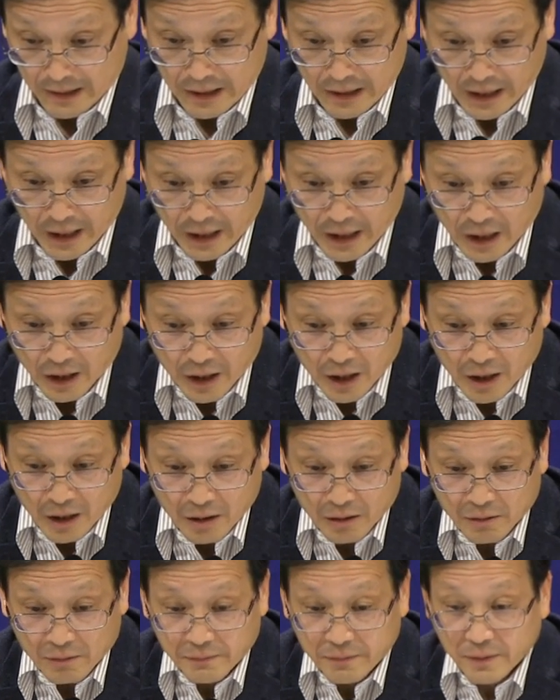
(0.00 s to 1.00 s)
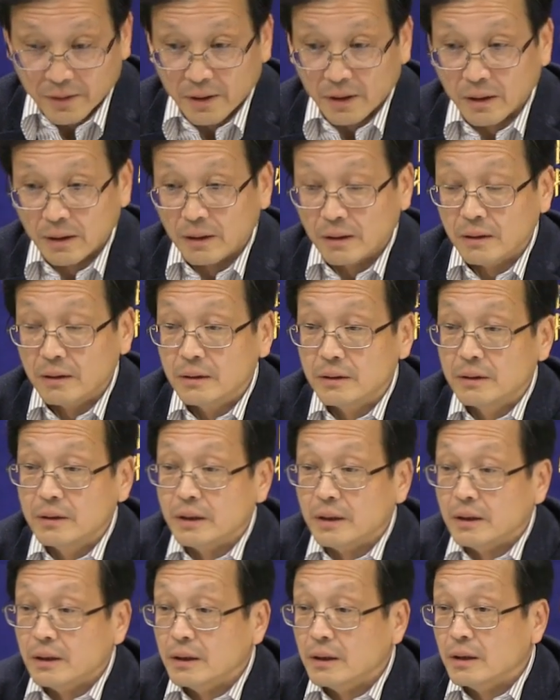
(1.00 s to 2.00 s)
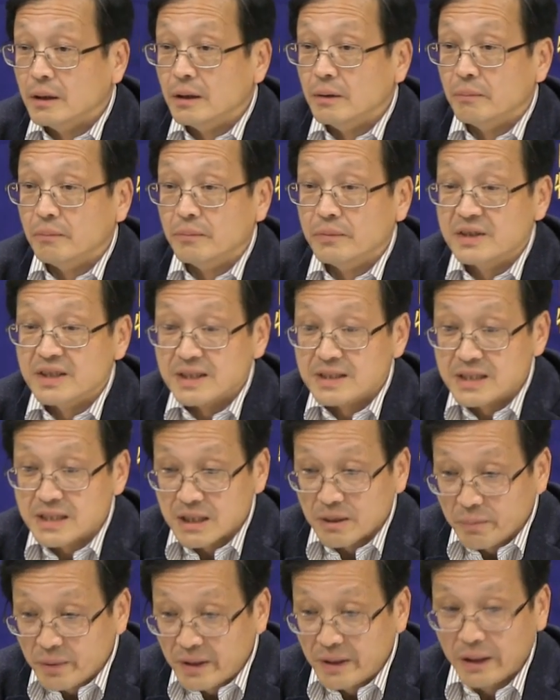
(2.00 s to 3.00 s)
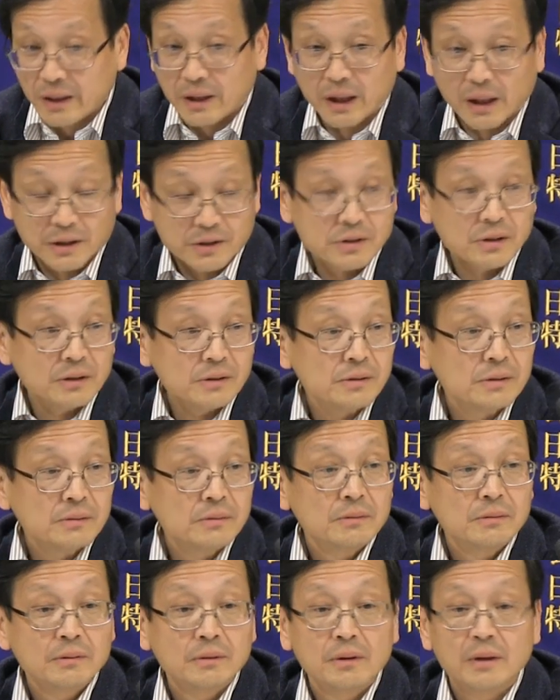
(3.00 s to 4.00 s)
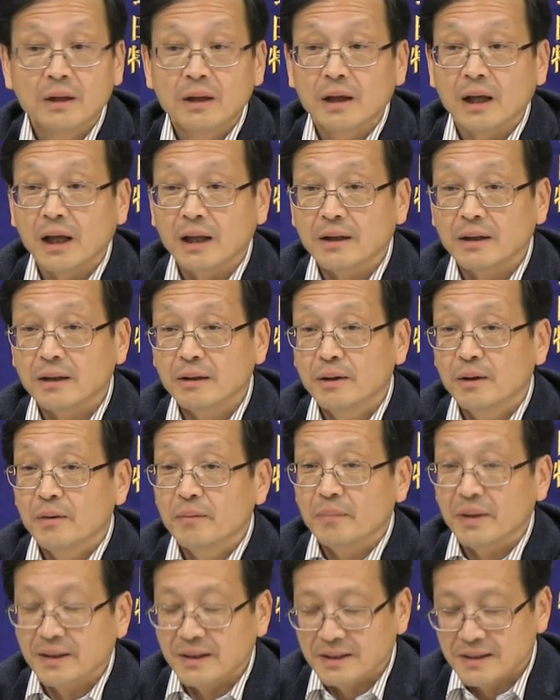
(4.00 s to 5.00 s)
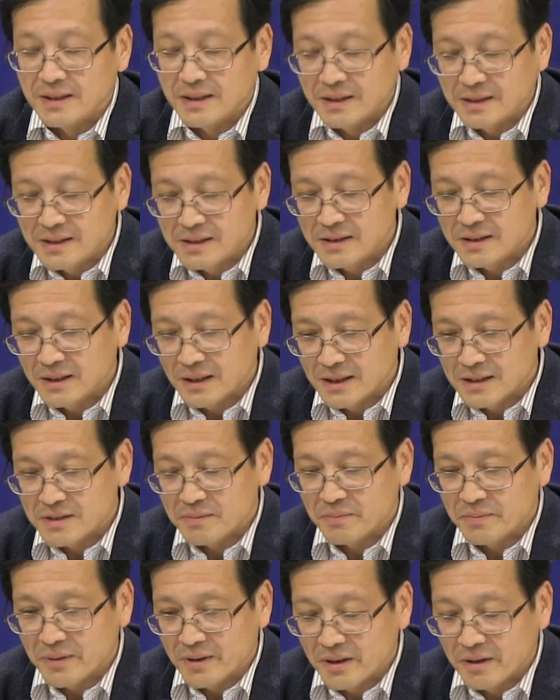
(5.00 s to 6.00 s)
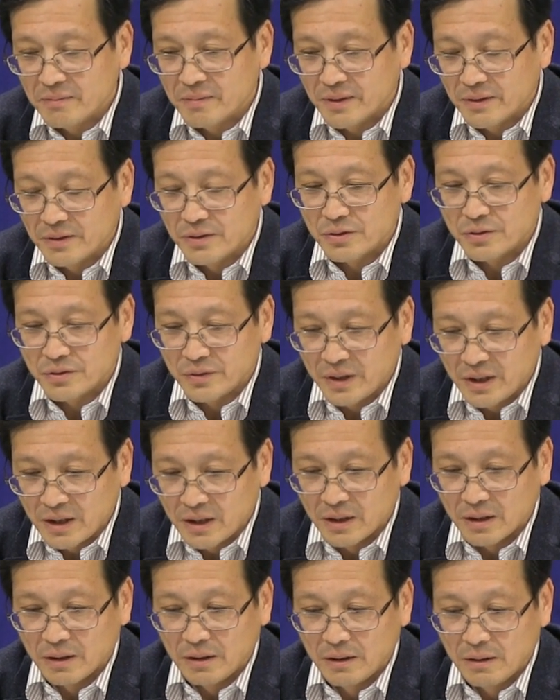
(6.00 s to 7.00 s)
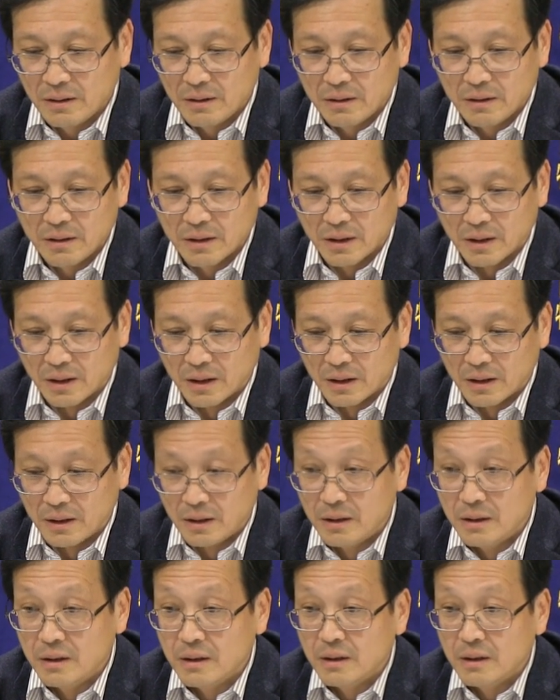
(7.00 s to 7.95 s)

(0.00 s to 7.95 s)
taking care of the severe cases. But this is very, very tricky for